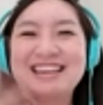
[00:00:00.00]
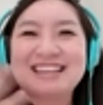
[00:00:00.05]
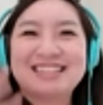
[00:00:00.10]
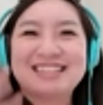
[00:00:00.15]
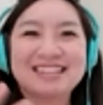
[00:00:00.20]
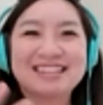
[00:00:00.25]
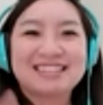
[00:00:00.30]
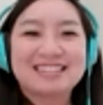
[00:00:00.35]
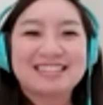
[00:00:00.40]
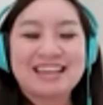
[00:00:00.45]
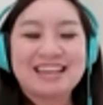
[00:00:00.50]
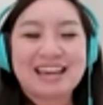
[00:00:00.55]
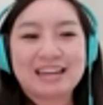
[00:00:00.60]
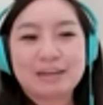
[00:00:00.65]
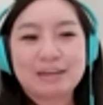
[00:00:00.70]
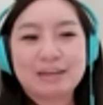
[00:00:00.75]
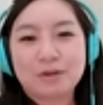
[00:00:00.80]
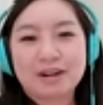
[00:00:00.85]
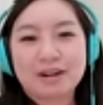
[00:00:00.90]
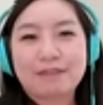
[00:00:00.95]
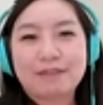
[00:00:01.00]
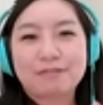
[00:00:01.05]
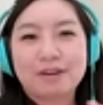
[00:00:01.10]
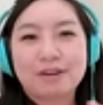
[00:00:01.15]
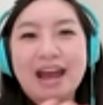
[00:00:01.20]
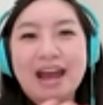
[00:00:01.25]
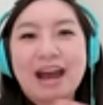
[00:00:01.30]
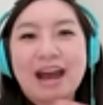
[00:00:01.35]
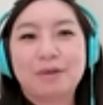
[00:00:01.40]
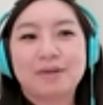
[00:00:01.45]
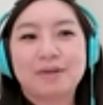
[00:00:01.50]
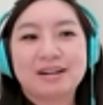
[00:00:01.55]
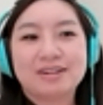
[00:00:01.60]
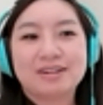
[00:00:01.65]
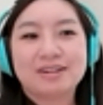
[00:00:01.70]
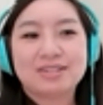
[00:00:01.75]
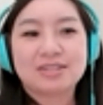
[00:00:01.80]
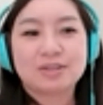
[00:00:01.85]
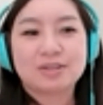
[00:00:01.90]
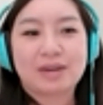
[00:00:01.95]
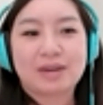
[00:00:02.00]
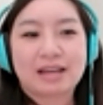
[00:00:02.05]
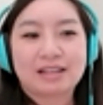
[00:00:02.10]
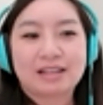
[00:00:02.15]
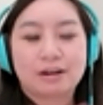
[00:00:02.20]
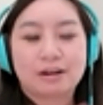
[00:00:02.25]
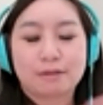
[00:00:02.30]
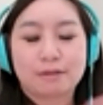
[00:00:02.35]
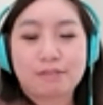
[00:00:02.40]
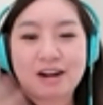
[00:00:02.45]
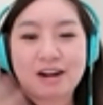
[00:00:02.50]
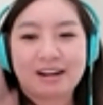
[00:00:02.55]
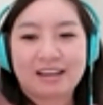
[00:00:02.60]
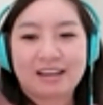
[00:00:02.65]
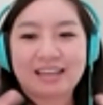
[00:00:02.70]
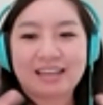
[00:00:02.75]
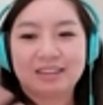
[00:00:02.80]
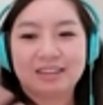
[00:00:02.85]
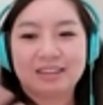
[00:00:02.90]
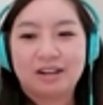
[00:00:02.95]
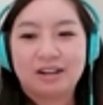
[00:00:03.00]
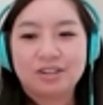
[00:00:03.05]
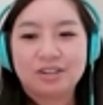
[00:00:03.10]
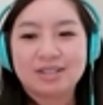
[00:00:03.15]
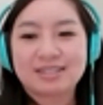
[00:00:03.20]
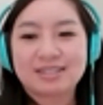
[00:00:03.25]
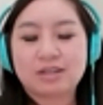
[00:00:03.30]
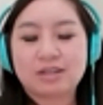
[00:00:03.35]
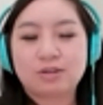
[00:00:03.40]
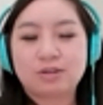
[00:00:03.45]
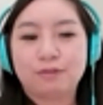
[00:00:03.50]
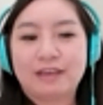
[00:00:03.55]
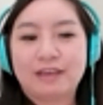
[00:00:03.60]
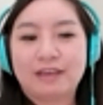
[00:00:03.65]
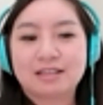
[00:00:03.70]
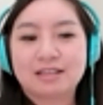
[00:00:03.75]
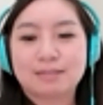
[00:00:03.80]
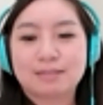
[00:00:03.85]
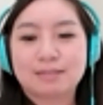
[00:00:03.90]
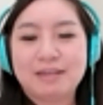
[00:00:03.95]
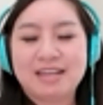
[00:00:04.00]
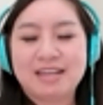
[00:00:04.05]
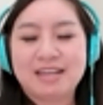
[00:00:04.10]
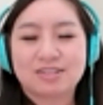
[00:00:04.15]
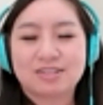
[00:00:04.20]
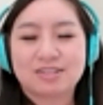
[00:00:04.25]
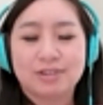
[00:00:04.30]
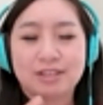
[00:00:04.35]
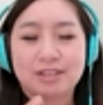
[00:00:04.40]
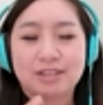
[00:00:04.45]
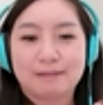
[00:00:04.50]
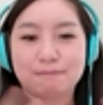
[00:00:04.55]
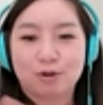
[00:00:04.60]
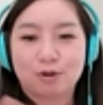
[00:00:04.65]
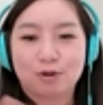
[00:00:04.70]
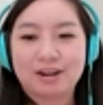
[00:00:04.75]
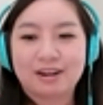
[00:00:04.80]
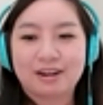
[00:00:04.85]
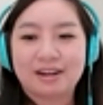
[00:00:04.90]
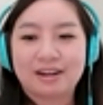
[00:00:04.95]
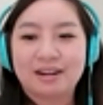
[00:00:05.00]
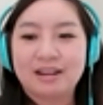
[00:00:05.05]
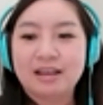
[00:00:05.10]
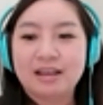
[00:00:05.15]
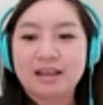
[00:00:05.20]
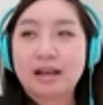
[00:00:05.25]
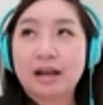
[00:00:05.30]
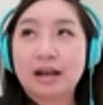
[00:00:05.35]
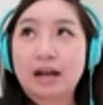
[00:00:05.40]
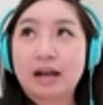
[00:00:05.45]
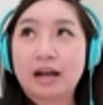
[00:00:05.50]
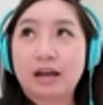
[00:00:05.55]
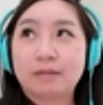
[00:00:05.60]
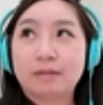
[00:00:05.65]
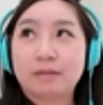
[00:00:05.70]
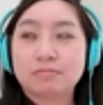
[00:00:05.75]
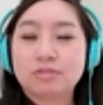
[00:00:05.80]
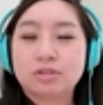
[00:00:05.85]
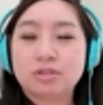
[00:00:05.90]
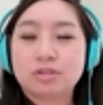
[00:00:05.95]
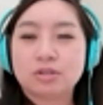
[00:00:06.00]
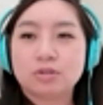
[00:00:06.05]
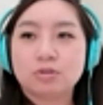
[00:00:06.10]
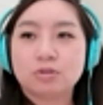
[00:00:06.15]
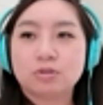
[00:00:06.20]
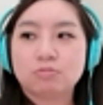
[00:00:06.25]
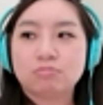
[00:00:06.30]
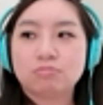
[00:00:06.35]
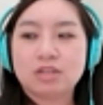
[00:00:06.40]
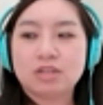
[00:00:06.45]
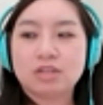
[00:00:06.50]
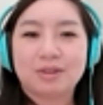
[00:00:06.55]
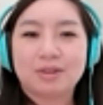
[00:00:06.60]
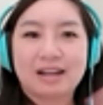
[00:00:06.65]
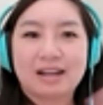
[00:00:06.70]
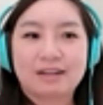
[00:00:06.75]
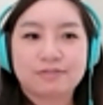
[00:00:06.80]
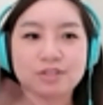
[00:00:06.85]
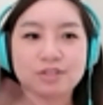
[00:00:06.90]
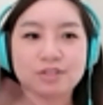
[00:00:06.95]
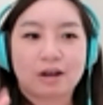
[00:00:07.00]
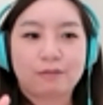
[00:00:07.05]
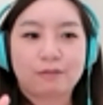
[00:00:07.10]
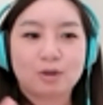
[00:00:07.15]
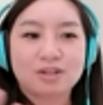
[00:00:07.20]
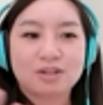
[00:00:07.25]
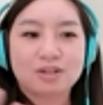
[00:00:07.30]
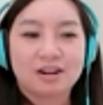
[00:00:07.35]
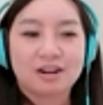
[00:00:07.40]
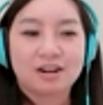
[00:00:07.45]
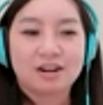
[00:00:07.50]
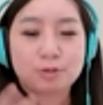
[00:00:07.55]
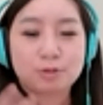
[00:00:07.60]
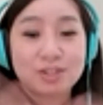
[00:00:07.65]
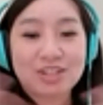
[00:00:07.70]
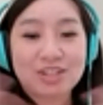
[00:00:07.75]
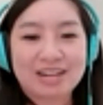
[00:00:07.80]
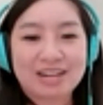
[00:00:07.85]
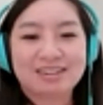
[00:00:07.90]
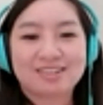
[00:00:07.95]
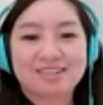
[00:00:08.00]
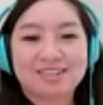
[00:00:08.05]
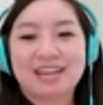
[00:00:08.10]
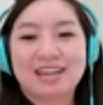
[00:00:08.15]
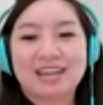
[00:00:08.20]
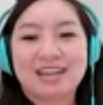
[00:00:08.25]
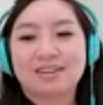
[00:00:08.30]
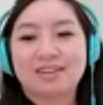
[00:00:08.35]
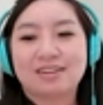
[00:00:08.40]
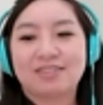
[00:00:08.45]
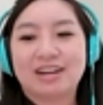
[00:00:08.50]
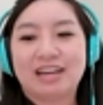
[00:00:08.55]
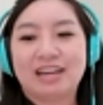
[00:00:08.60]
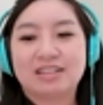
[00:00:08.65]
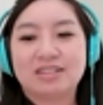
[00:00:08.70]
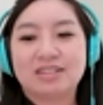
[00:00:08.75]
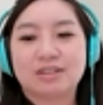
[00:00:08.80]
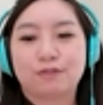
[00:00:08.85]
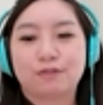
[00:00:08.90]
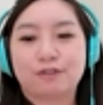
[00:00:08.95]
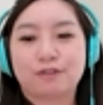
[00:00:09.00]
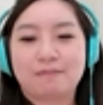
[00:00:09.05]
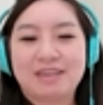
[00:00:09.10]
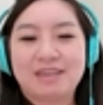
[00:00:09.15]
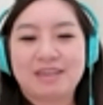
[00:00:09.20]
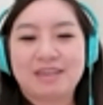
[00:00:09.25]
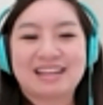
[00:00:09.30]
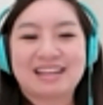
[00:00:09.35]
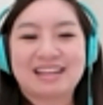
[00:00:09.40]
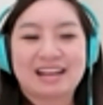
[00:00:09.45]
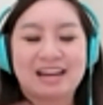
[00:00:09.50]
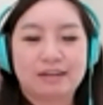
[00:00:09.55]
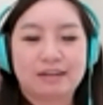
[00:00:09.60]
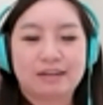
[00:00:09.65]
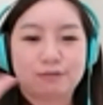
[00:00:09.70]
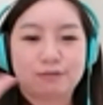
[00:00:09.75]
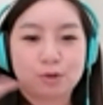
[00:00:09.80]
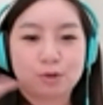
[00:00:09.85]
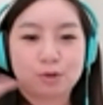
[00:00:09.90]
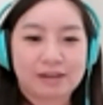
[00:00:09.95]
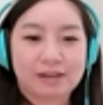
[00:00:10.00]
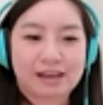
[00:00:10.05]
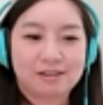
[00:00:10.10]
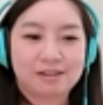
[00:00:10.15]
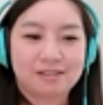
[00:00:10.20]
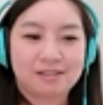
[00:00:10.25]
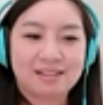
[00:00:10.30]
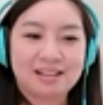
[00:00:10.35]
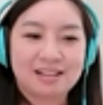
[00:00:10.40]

60 80 whatever hours so that their product can launch because i do think speed is really important um, to you know a lot of software startups which i understand right so for me that kind of ruled out